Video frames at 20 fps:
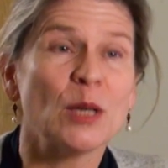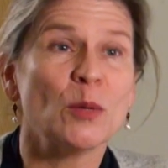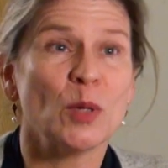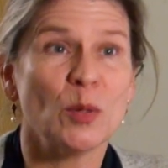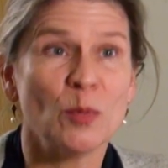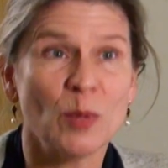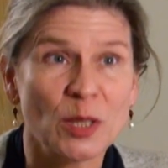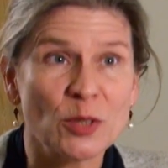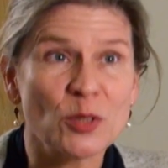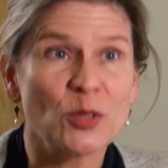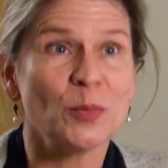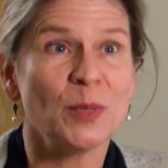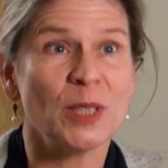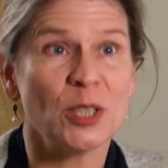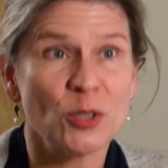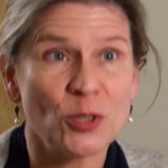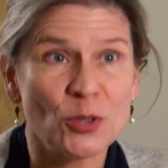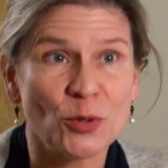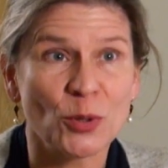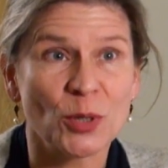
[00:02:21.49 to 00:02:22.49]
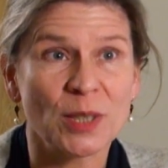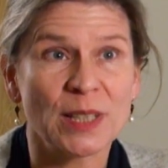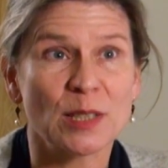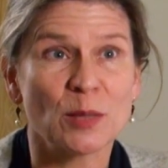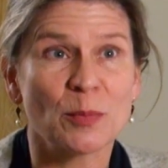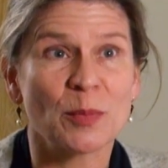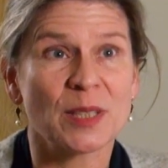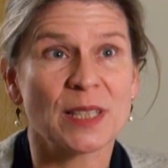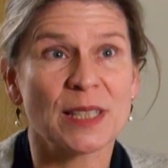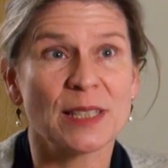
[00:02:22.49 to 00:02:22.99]
We want to be sure that
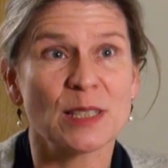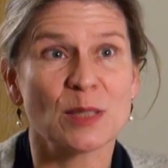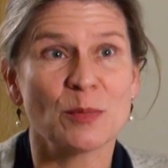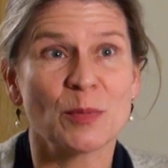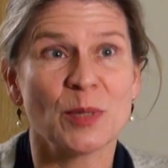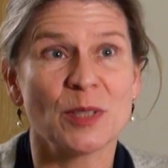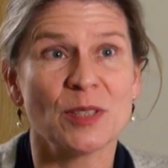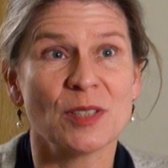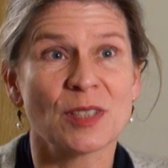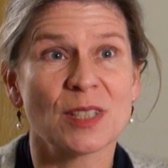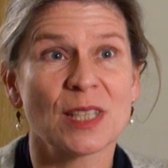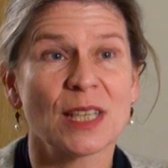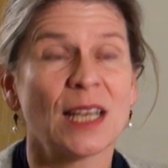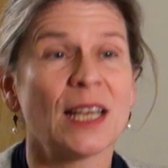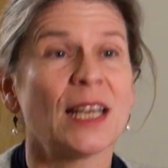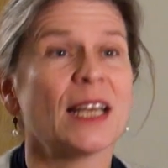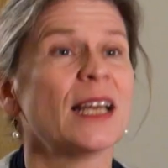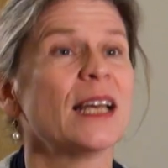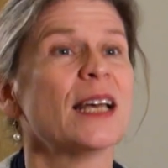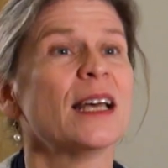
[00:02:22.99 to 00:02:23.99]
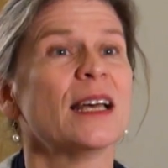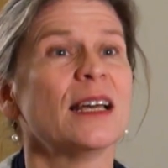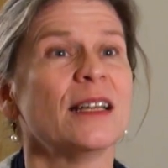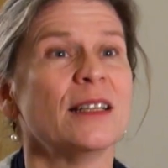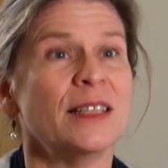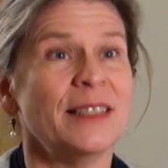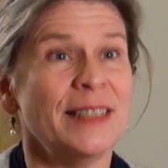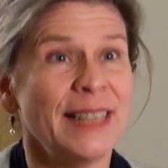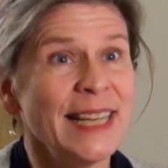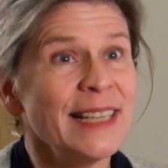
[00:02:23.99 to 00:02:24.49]

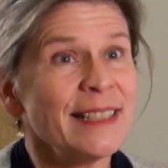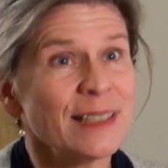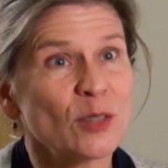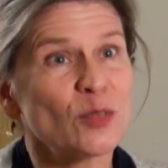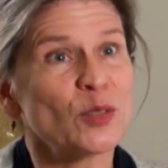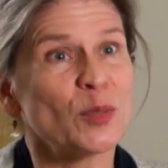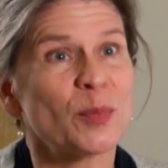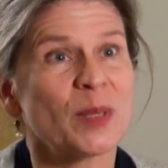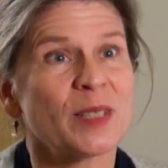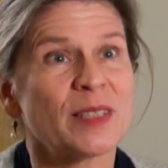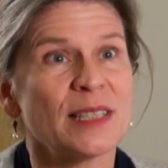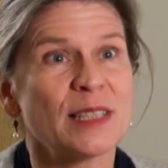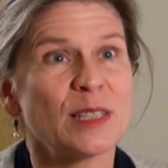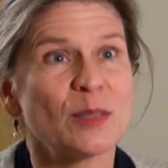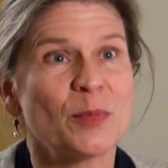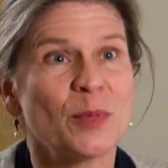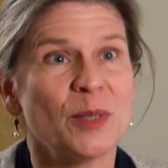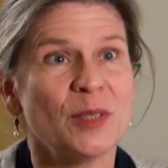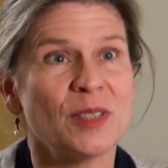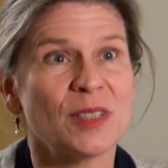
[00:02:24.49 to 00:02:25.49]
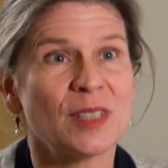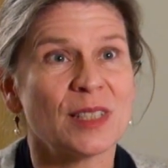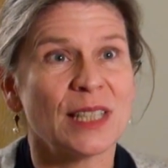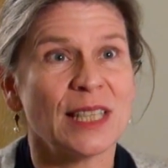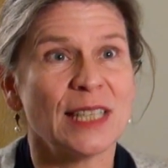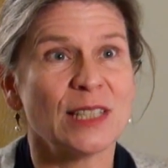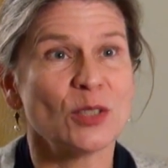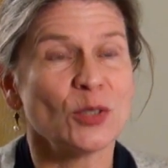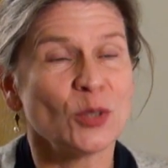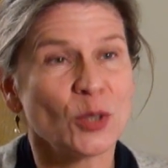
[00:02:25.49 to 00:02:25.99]
the data of the participants
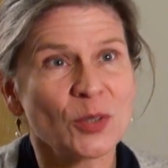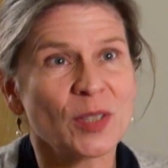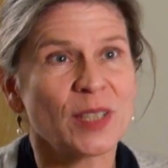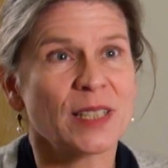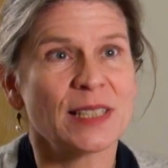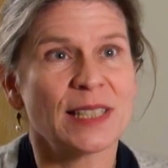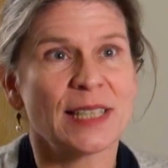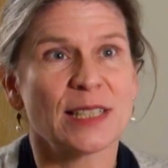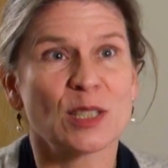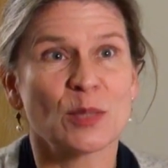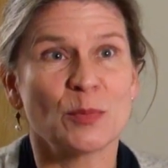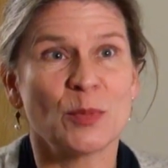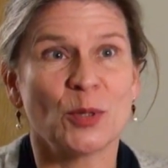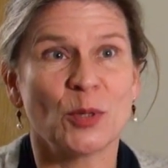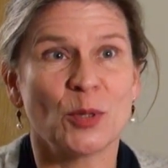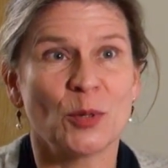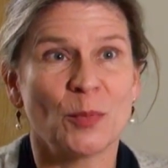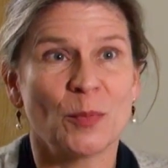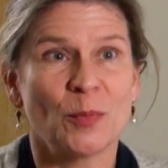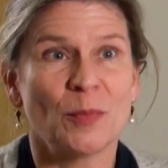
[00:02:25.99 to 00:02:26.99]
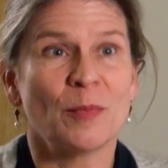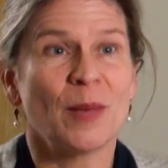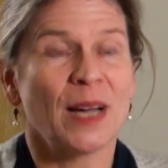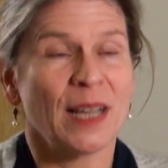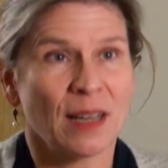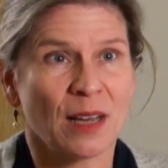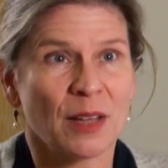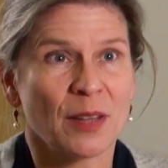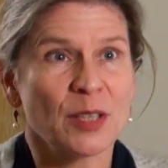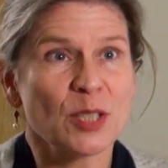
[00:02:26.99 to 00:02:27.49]
is not accessible
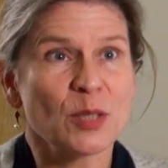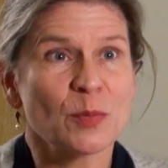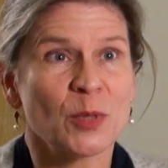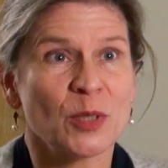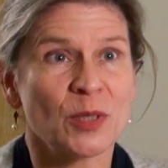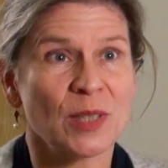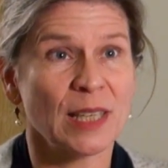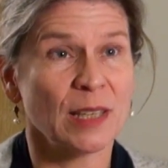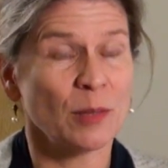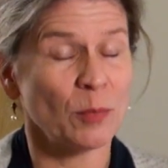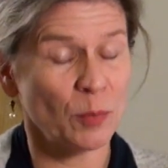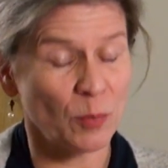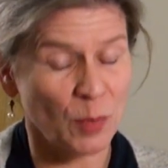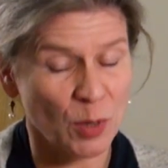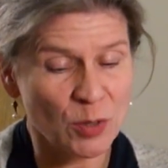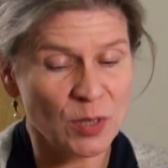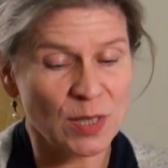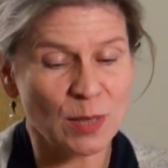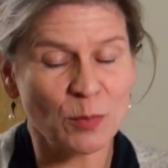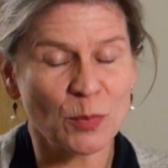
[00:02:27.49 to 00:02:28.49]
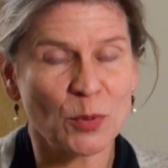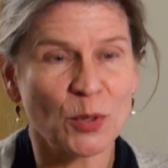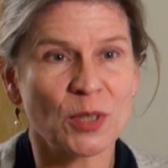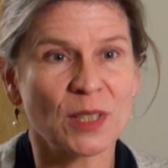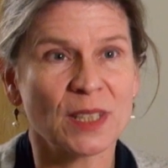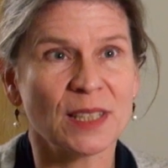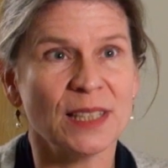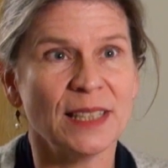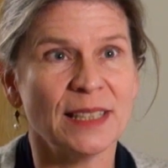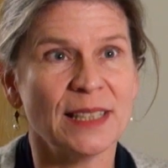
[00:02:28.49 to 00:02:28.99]
by others, but most
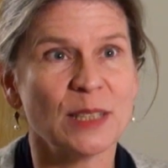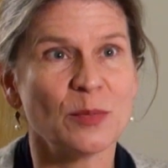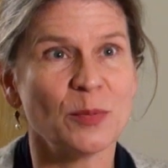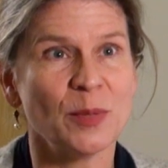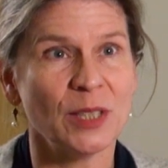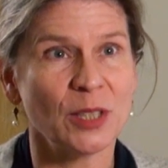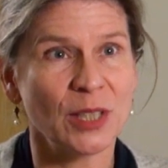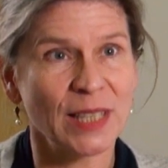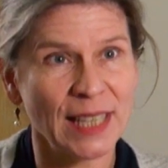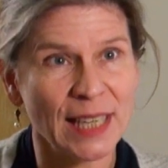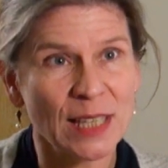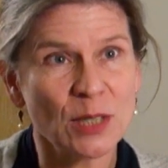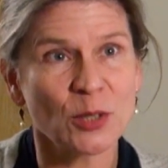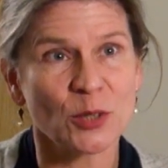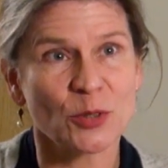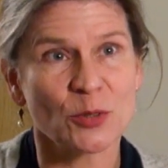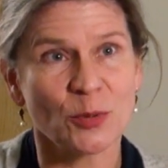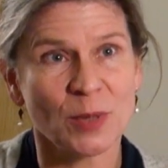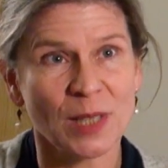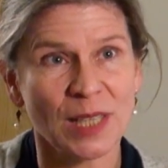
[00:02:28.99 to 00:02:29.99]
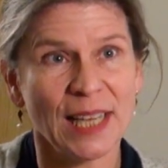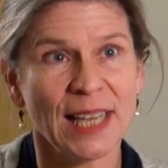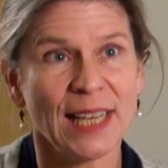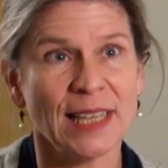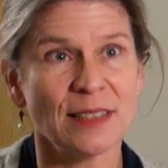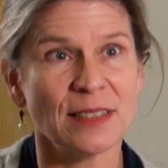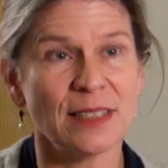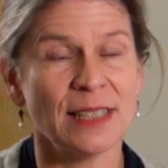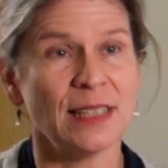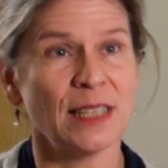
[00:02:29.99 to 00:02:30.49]
importantly that we cannot
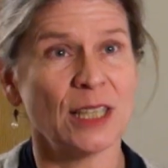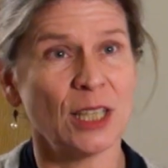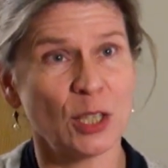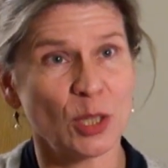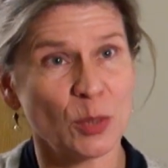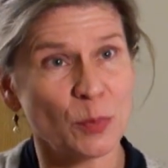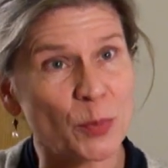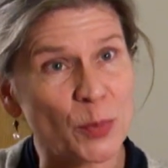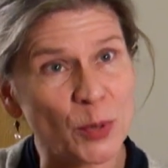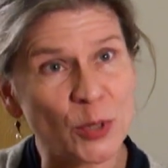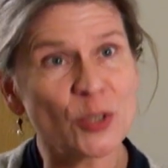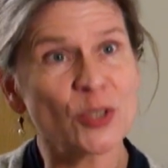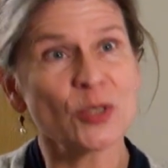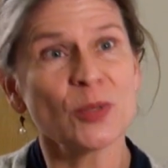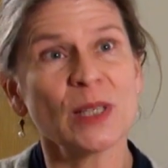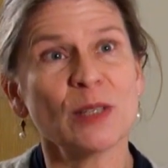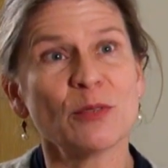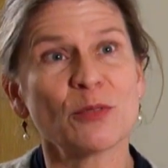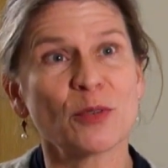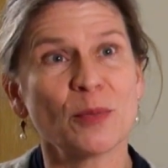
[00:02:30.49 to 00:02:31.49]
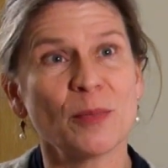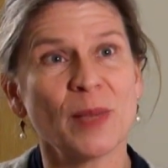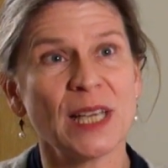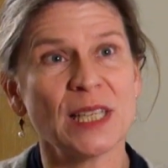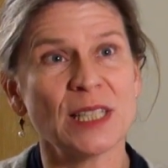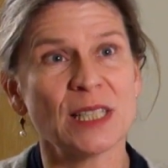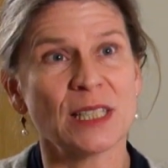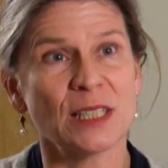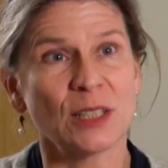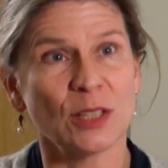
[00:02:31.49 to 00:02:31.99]
relate the personal
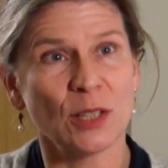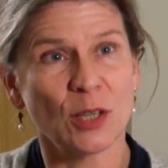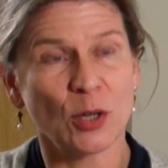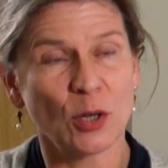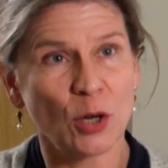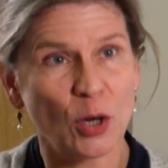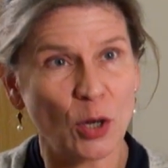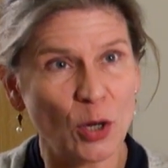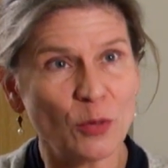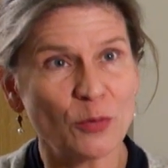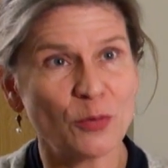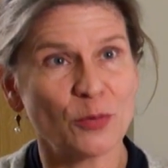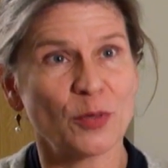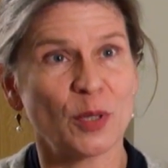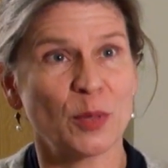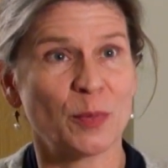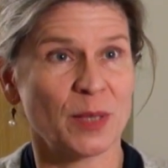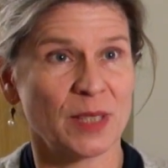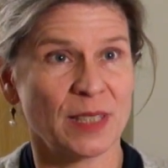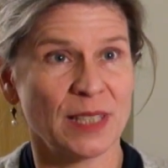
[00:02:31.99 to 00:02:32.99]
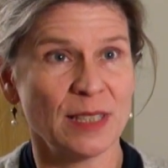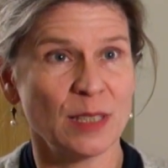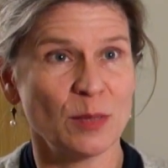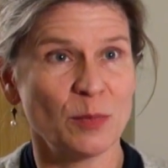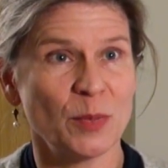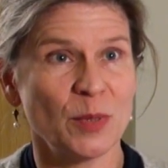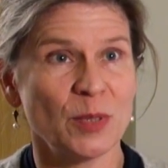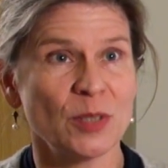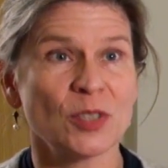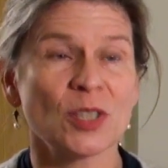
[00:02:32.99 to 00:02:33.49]
information of a
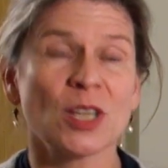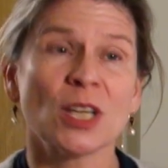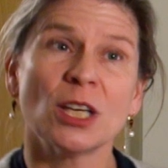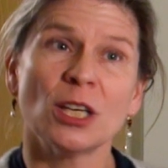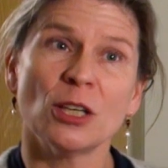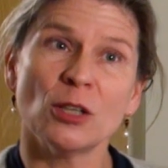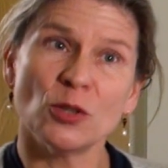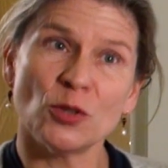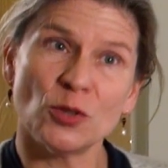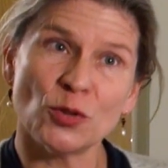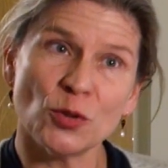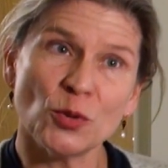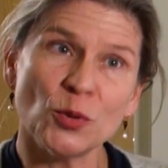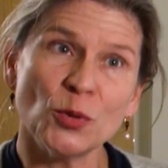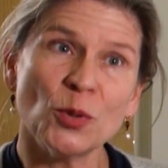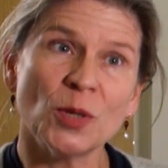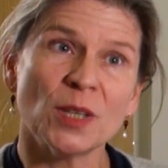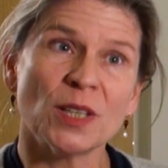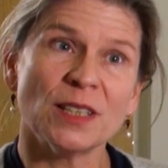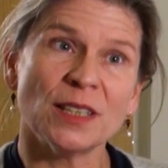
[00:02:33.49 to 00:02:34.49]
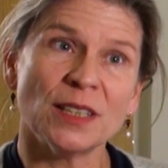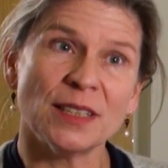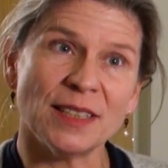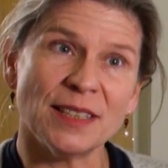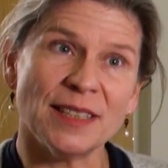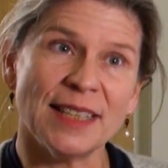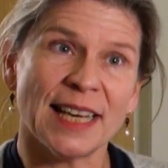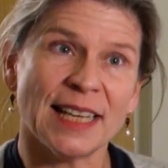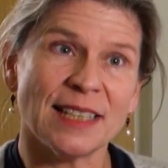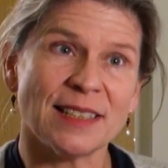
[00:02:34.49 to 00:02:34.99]
participant to the
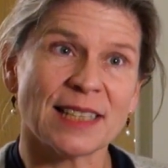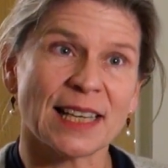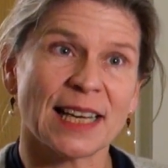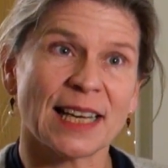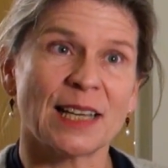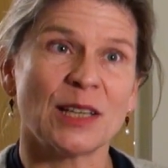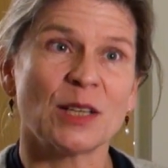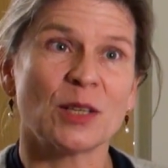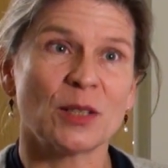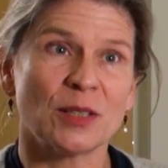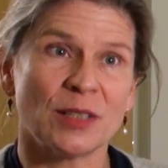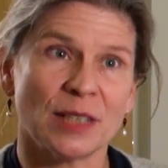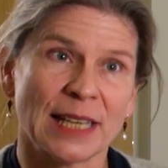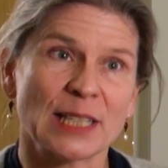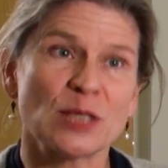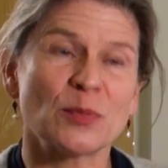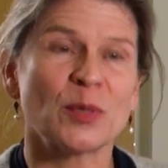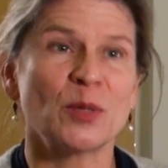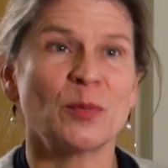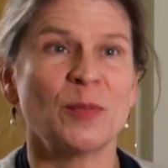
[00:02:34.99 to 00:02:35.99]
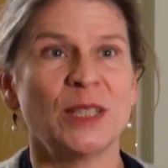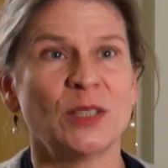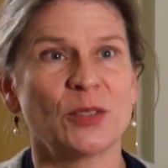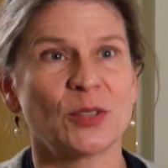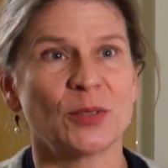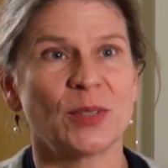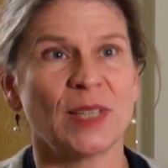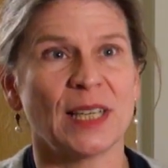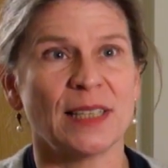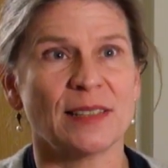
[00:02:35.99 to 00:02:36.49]
data, the
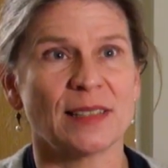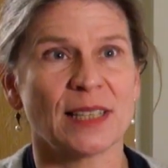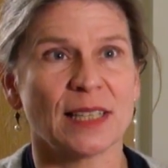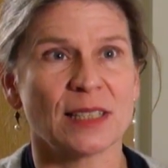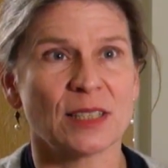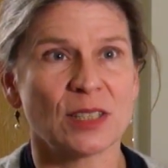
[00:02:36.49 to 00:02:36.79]
experimental data.